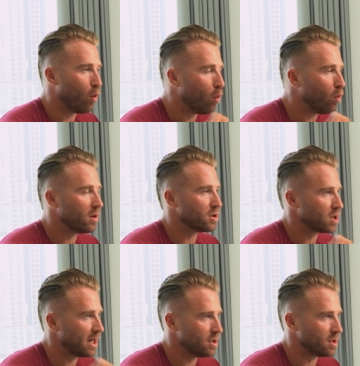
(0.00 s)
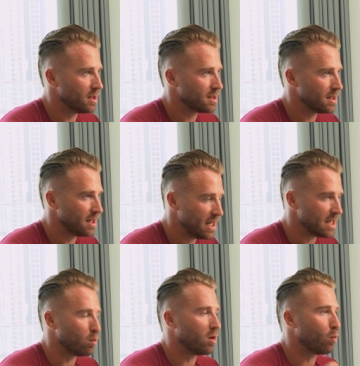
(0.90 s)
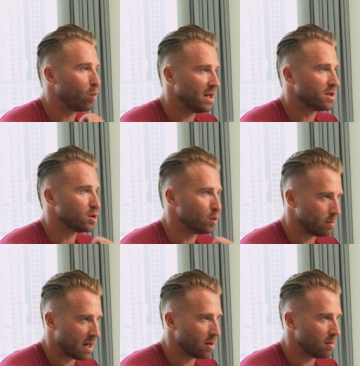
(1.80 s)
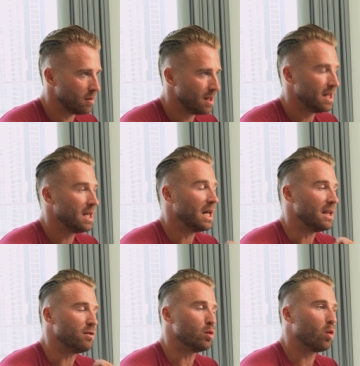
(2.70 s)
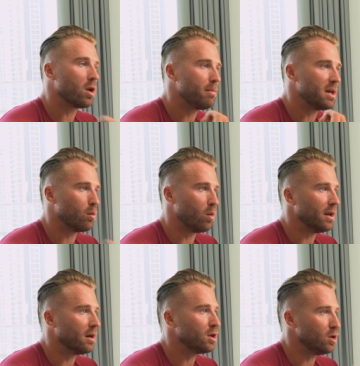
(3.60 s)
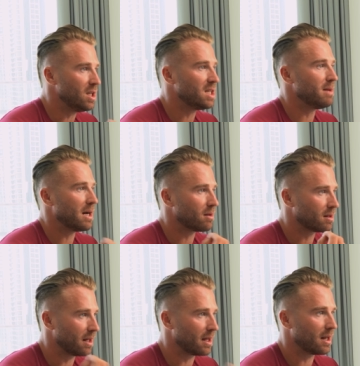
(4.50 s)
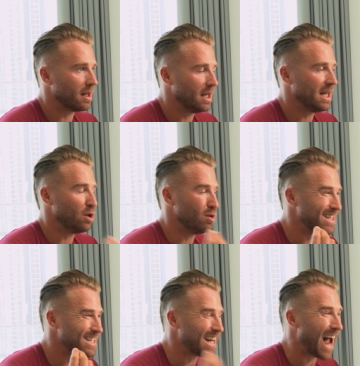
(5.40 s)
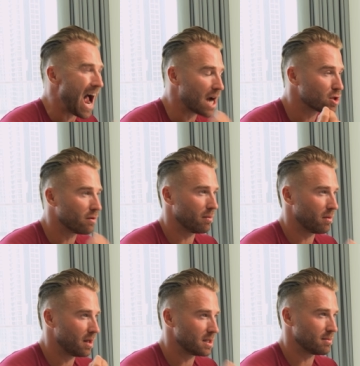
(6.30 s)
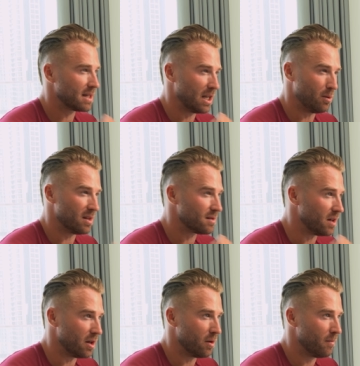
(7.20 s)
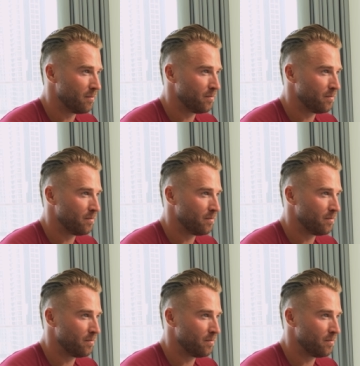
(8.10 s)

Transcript: All that changes is what winners do about them. And if you want to be a winner, you need to be able to think clearly and you need to take action from the things I'm telling you in this video.